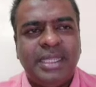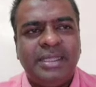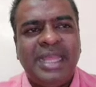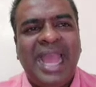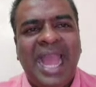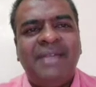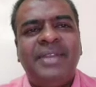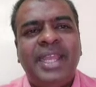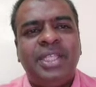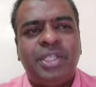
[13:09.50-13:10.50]
the
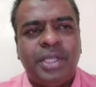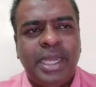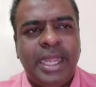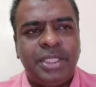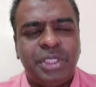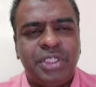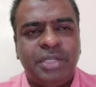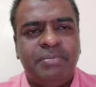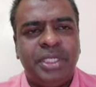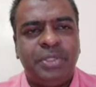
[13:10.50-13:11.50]
average
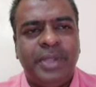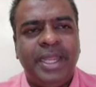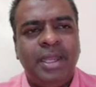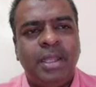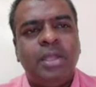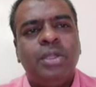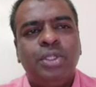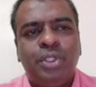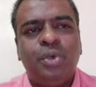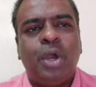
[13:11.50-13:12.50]
relationship between
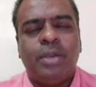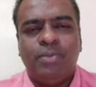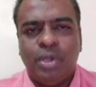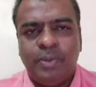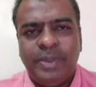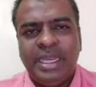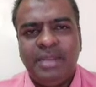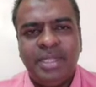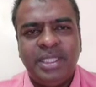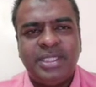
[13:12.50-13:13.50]
two or more
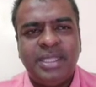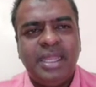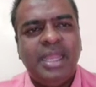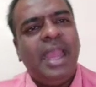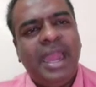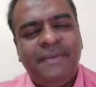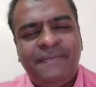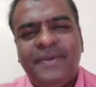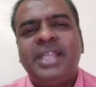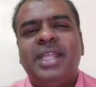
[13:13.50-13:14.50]
variables, and
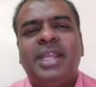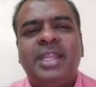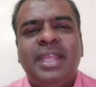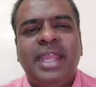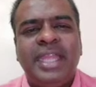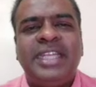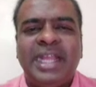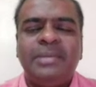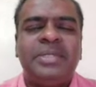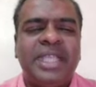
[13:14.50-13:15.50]
further it
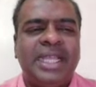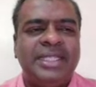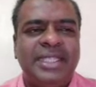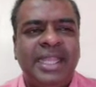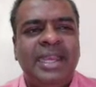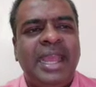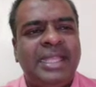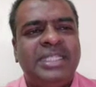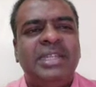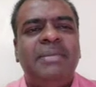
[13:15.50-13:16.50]
helps us in
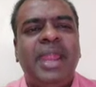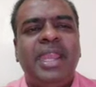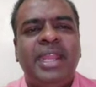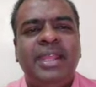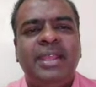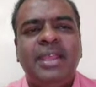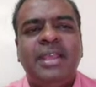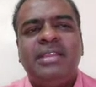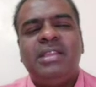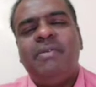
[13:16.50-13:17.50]
estimating
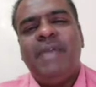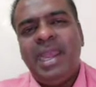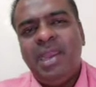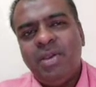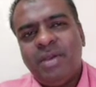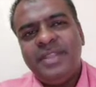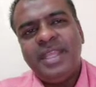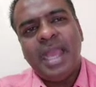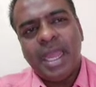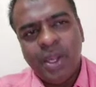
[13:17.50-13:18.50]
the value of
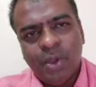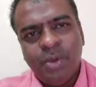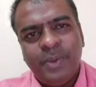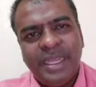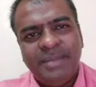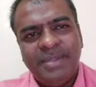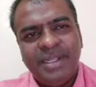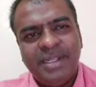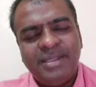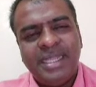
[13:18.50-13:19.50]
the unknown variable,
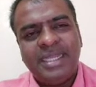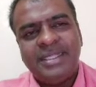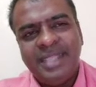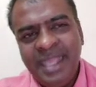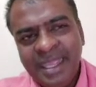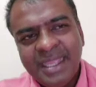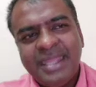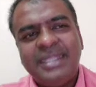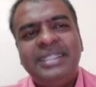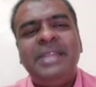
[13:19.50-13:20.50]
that is the
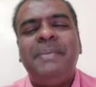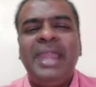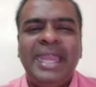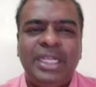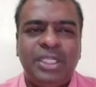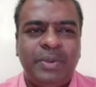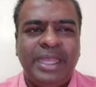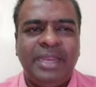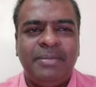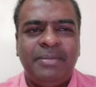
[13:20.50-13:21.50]
dependent
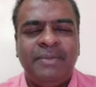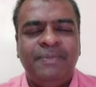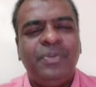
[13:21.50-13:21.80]
variable,